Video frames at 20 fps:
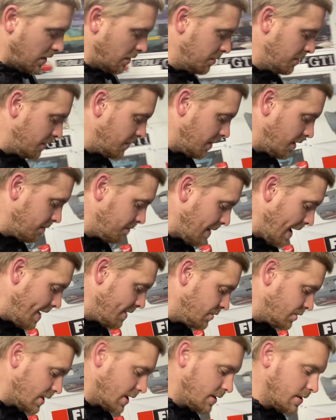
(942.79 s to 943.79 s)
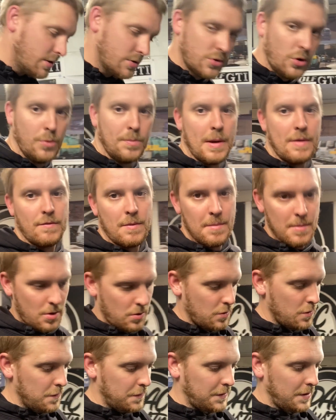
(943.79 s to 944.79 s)
under the engine has all been
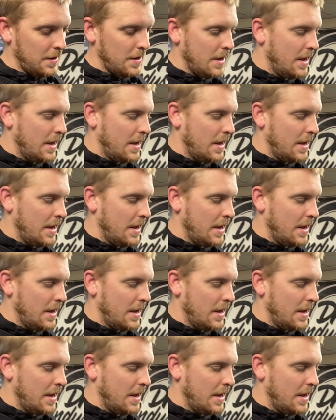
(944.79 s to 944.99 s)
removed,